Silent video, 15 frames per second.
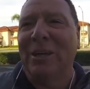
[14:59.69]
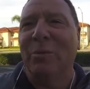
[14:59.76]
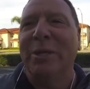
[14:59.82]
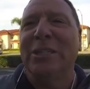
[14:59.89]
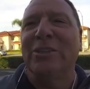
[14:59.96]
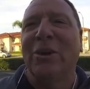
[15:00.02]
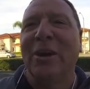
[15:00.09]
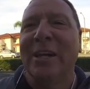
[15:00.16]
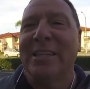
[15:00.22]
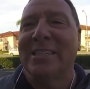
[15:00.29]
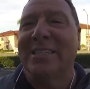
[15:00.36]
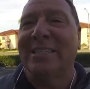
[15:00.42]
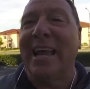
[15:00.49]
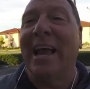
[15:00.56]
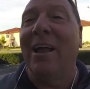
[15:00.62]
that we started to
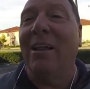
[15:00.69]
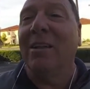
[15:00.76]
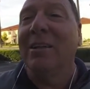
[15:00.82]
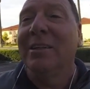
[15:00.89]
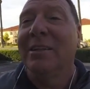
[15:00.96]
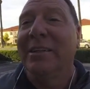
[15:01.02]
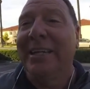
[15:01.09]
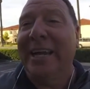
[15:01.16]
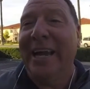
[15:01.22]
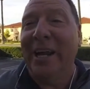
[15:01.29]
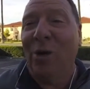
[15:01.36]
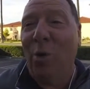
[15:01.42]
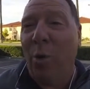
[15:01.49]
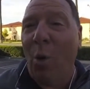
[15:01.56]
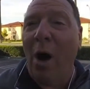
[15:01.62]
sell in
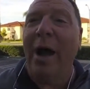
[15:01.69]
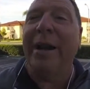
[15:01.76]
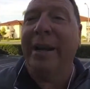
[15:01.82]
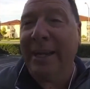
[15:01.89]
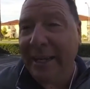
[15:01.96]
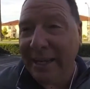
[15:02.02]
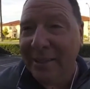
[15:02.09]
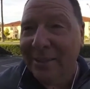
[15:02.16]
quantity,